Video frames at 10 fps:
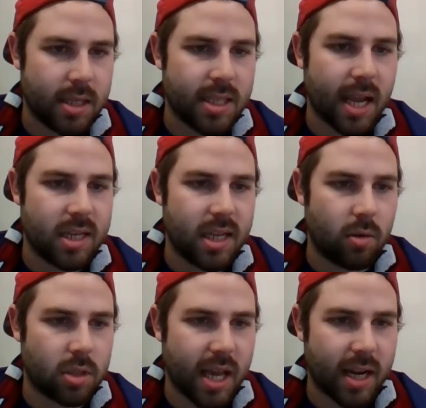He's 19
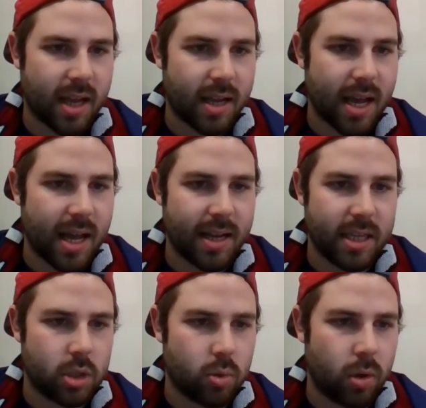goals ahead of Kaká, and
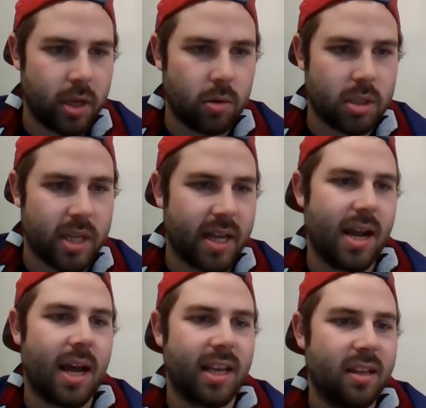he's 20 goals ahead of
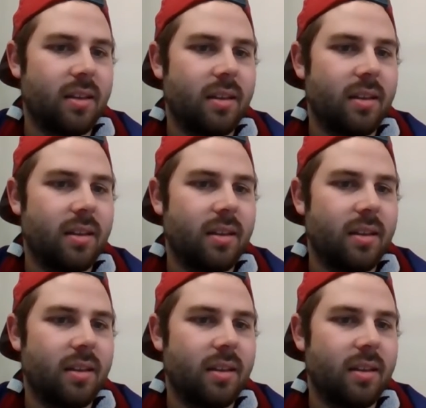Nani.